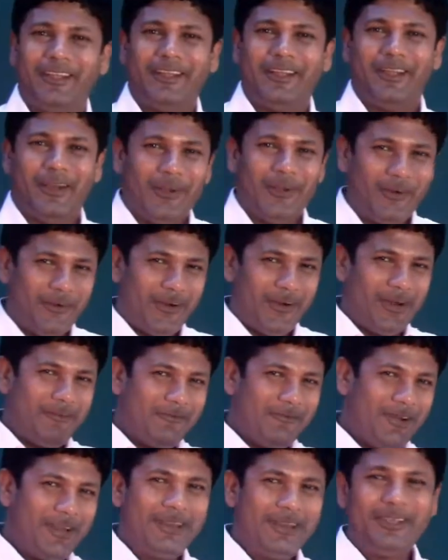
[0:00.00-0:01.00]
All right,
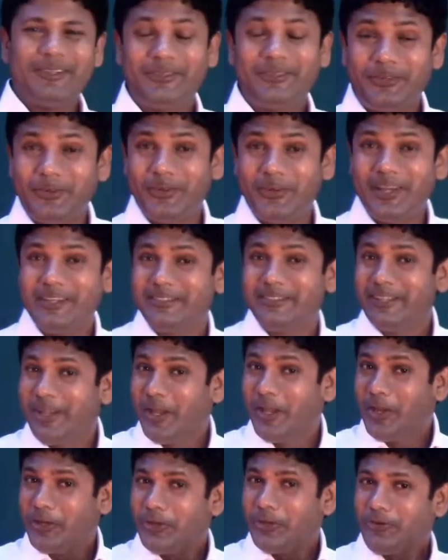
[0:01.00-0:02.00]
my dear students,
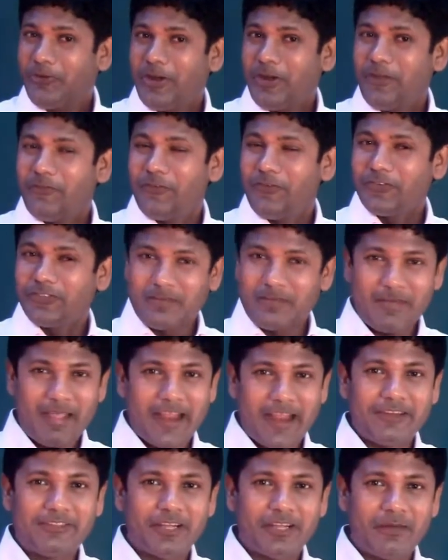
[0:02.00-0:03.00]
you ready for some
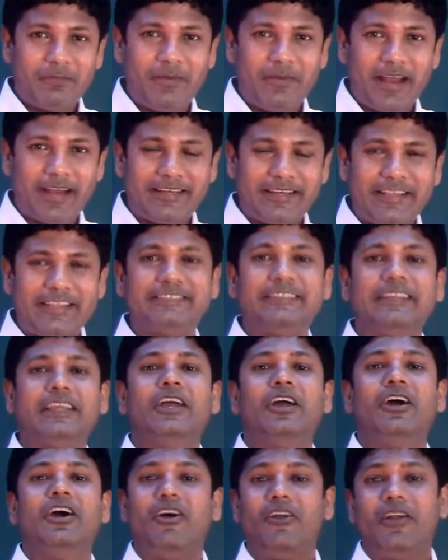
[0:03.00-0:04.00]
hands-on practice?
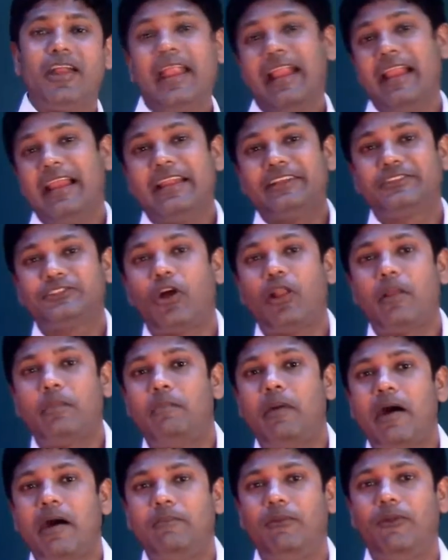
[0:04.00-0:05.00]
All right, let's call
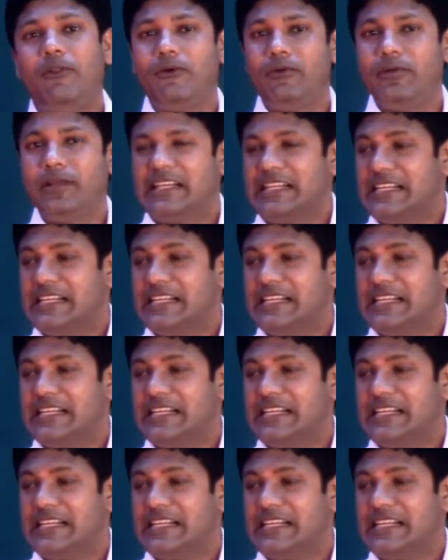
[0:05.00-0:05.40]
Pablo.